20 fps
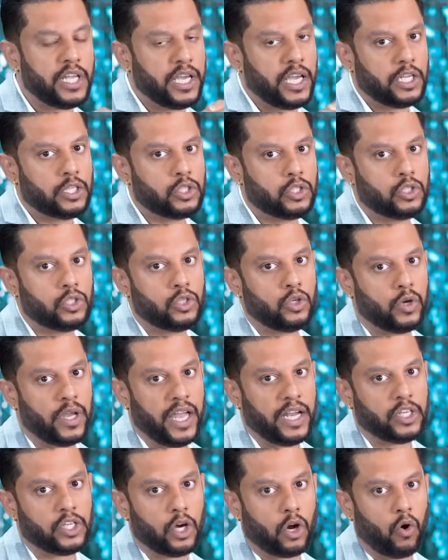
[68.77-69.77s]
ticket to
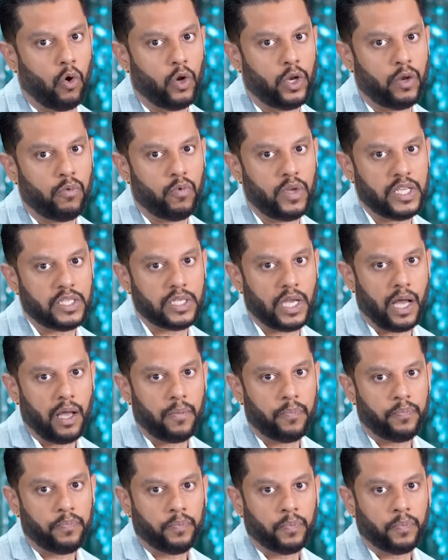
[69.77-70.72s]
get your golden visa.